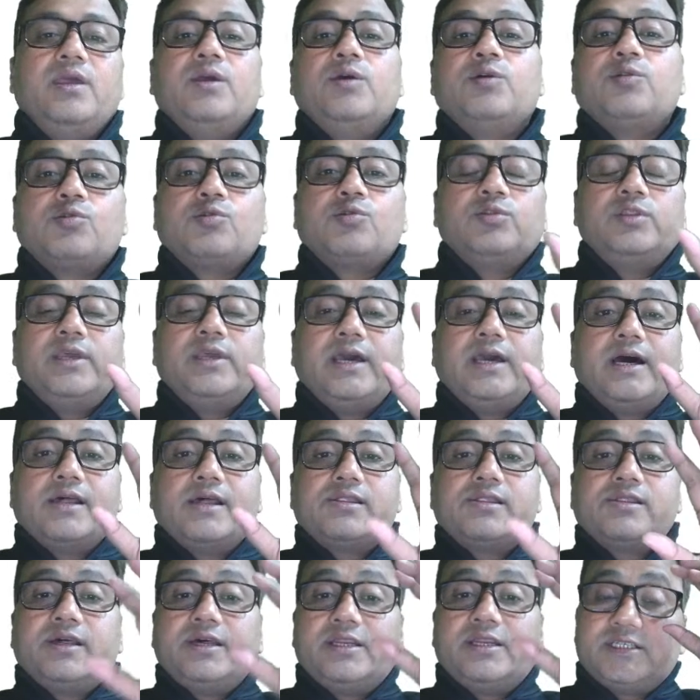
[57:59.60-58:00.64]
So the
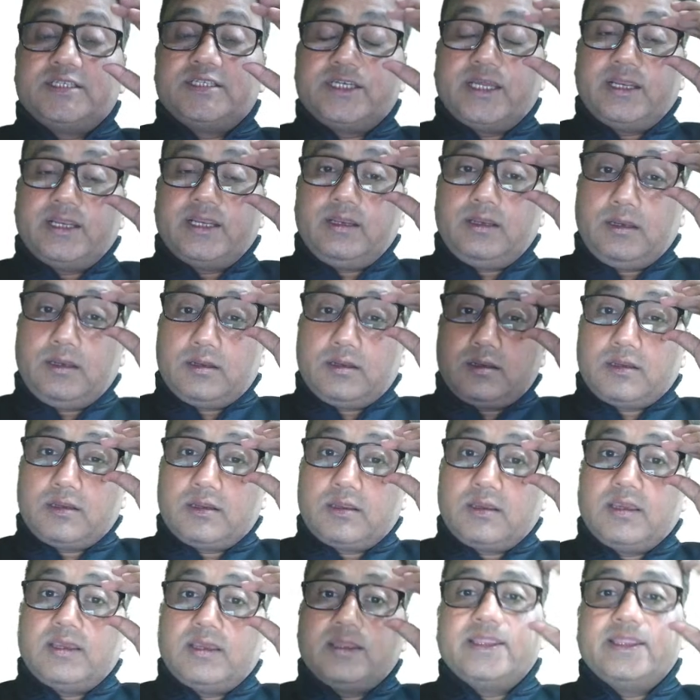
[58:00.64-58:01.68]
assertion
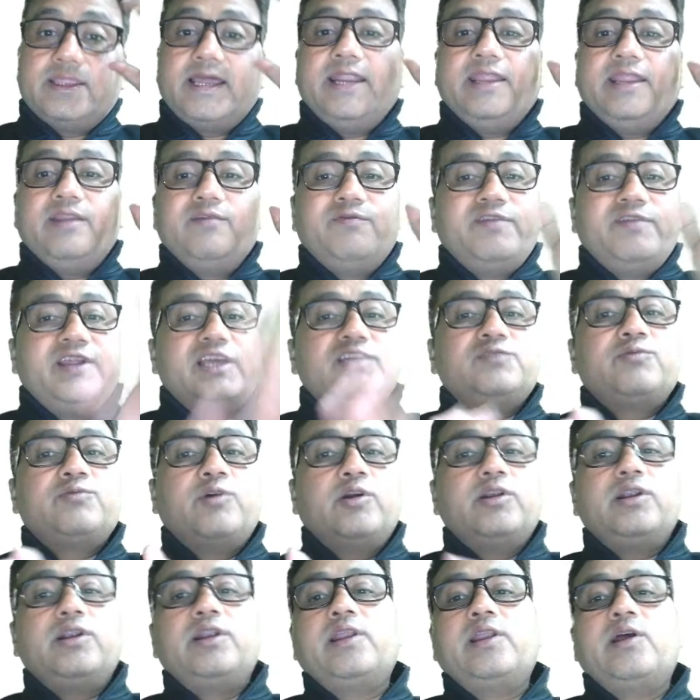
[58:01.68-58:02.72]
that in
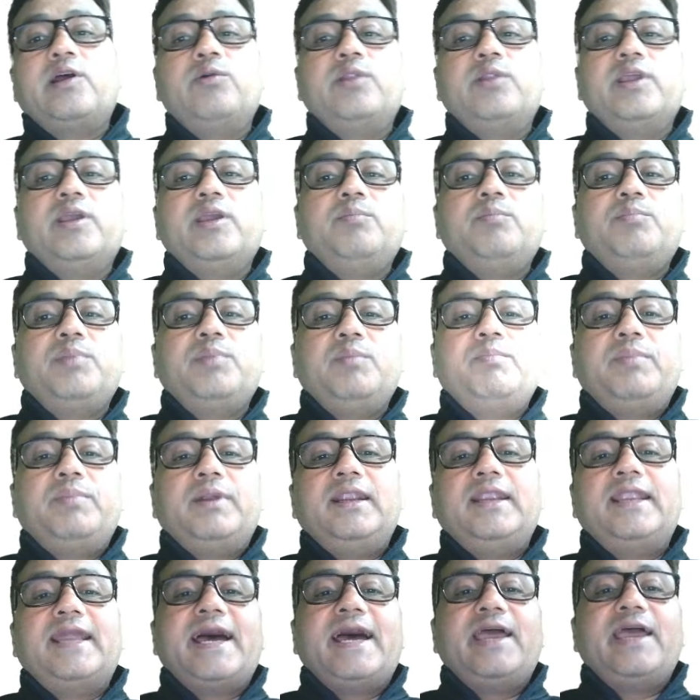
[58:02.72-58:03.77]
freshwater drowning
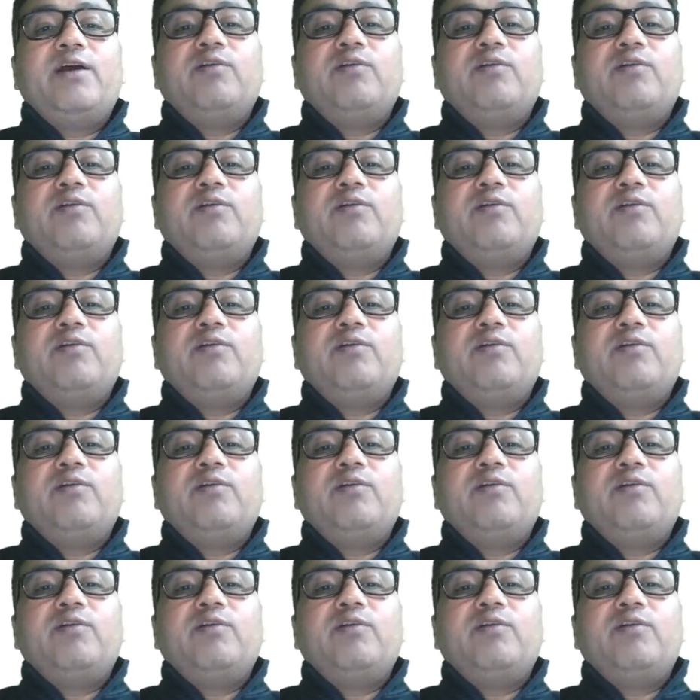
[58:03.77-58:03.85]
people die